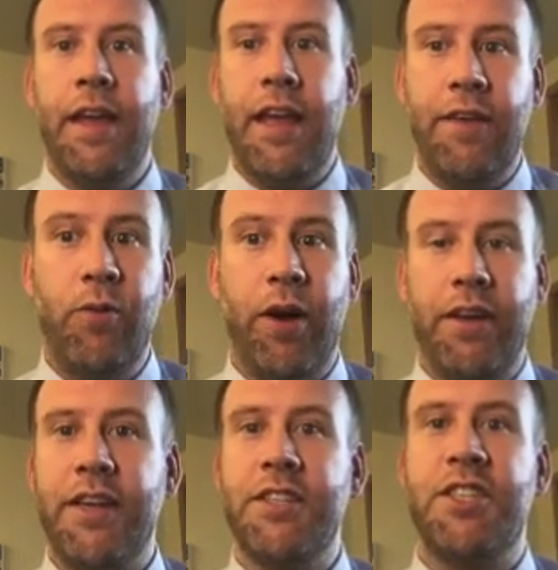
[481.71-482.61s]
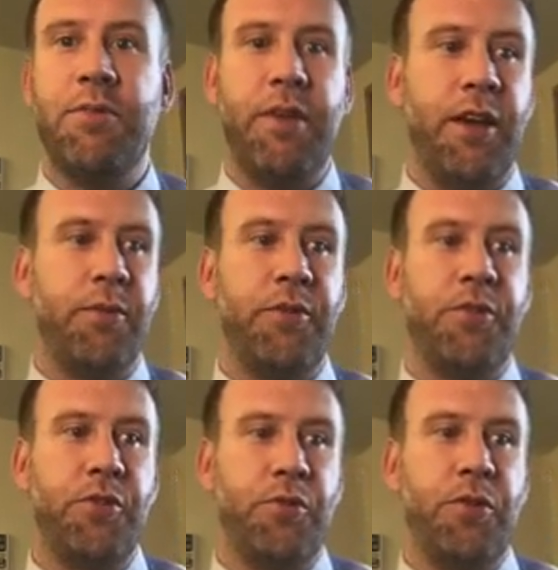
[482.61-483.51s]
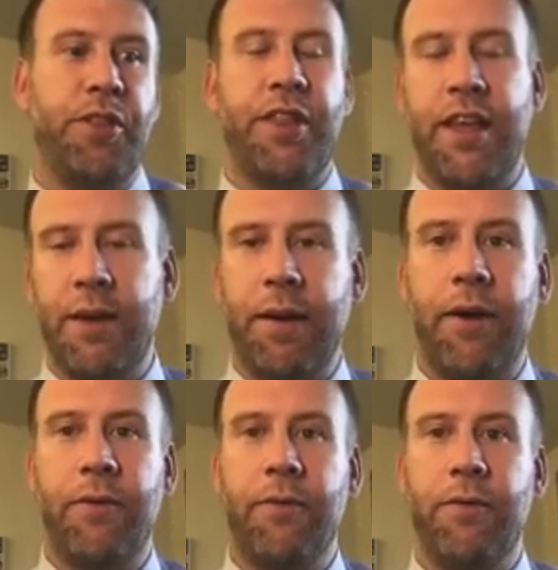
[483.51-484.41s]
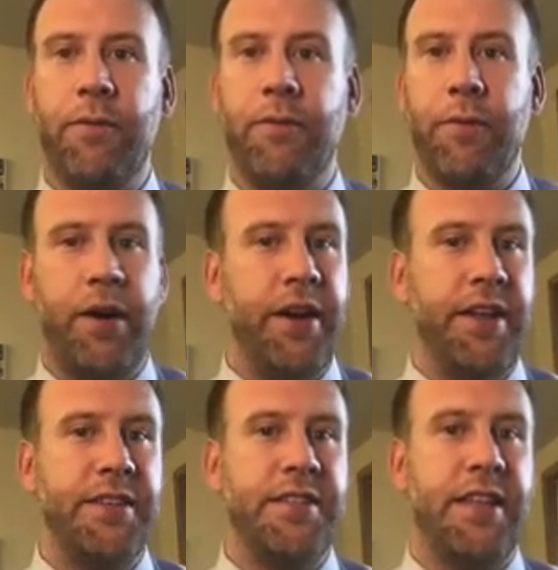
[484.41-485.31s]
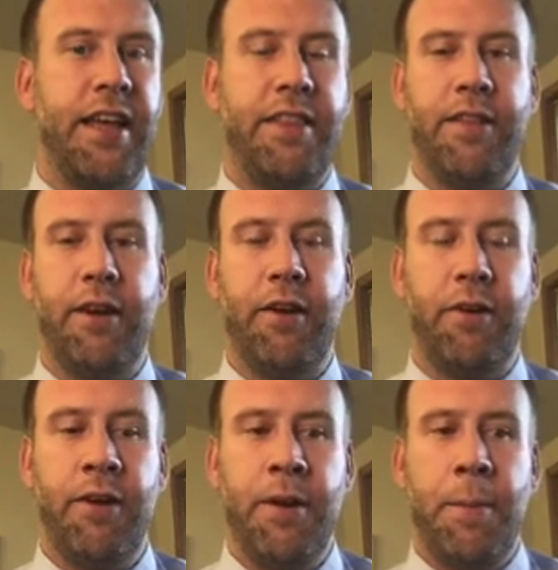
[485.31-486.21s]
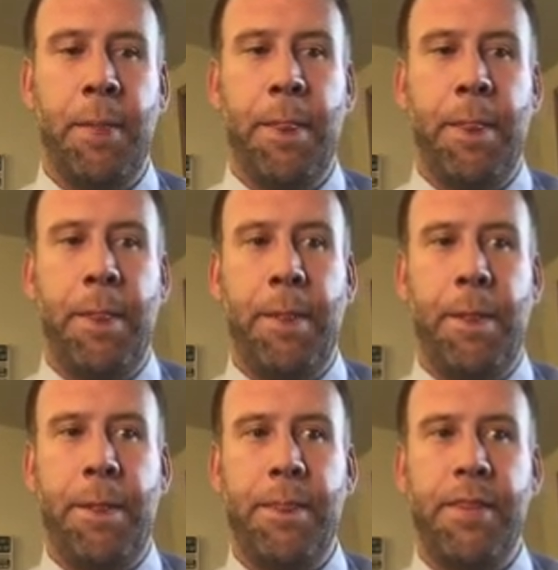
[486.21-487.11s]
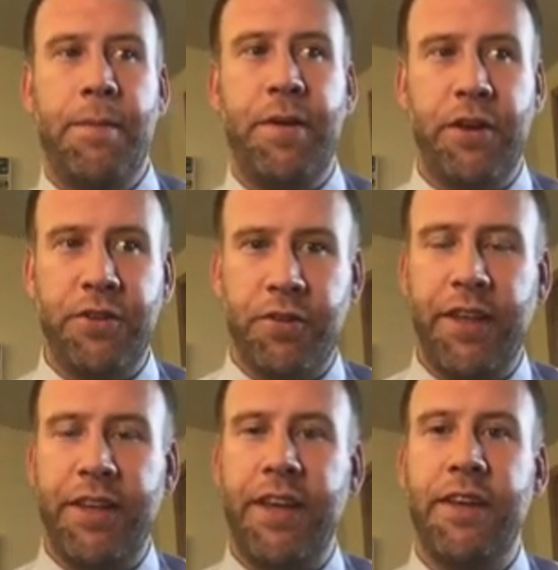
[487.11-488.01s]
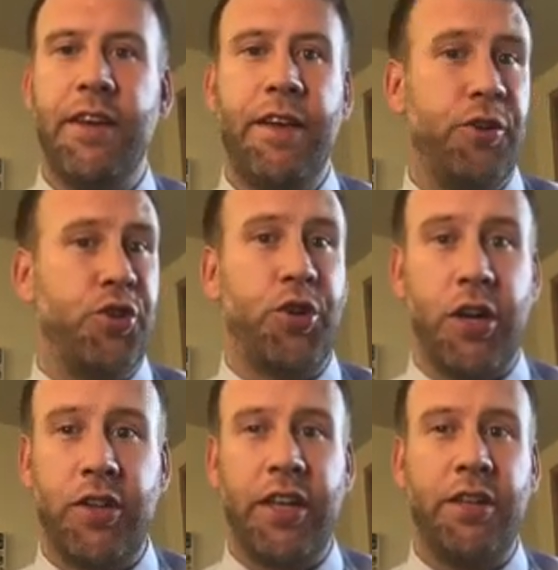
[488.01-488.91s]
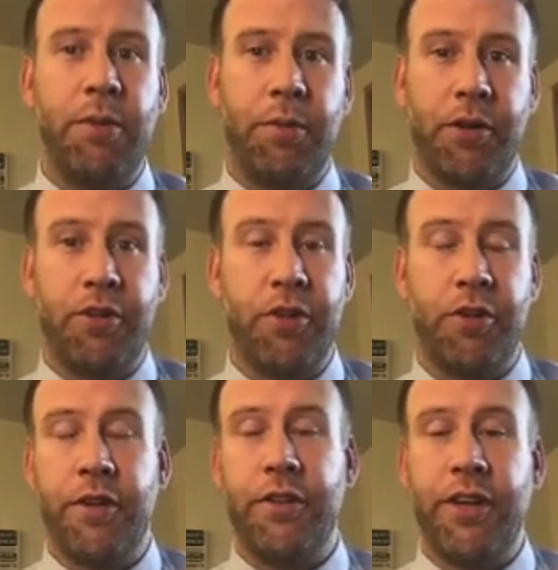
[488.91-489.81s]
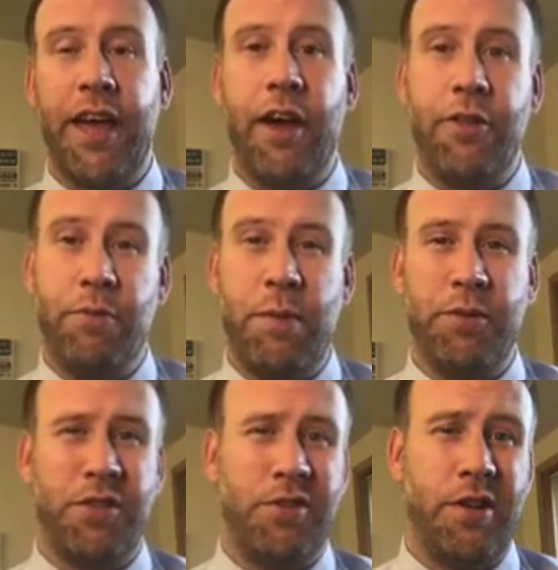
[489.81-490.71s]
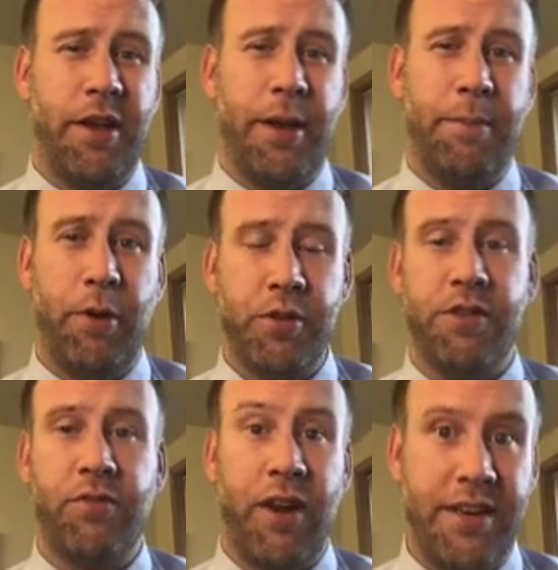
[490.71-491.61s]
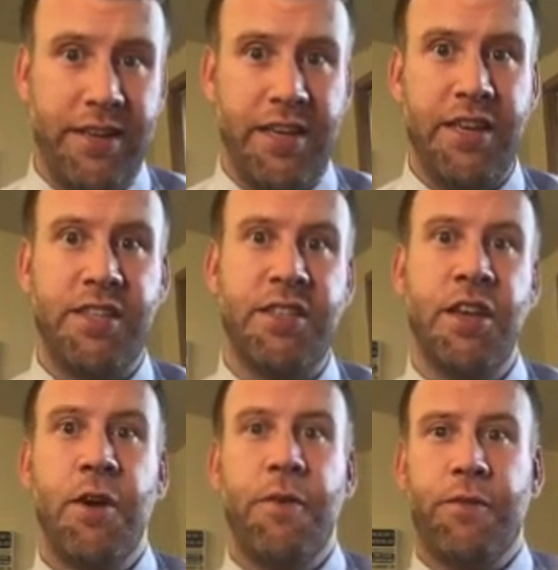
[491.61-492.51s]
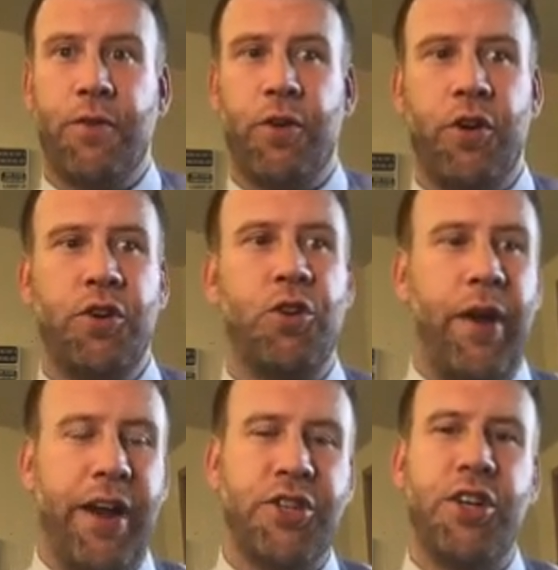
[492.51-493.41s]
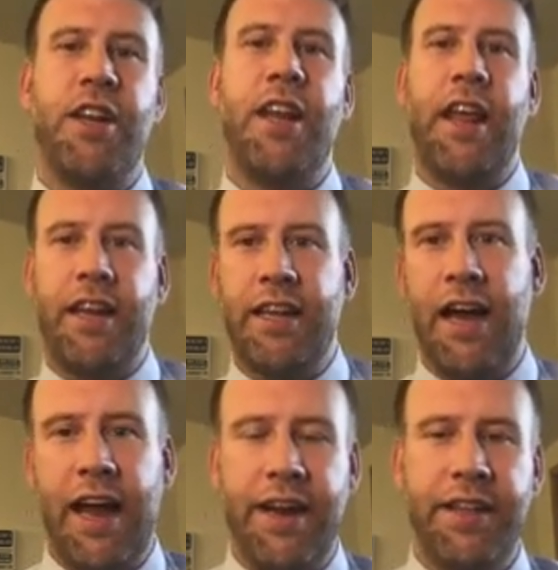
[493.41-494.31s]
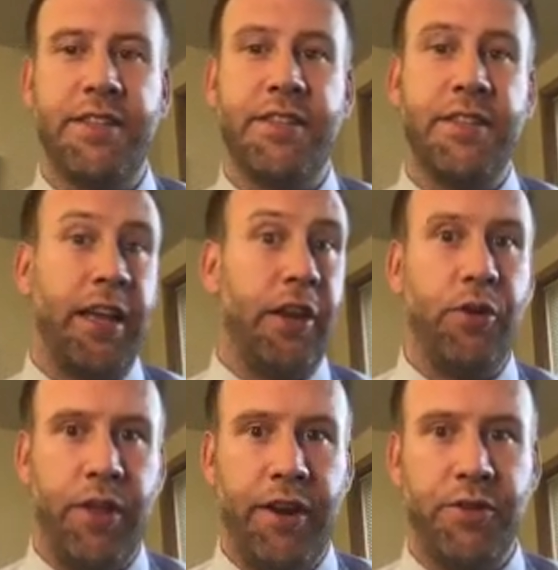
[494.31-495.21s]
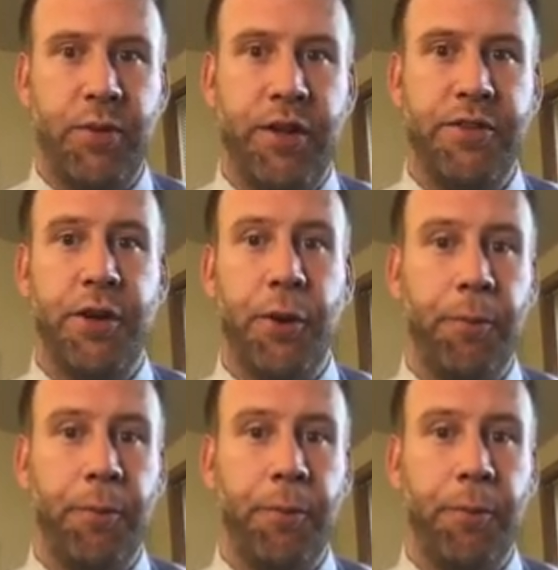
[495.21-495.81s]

If you want kids to be able to think about what it is that their peers are thinking, if they're struggling, to be able to look at other people's posts for ideas, for direction and guidance, they can do that as well too.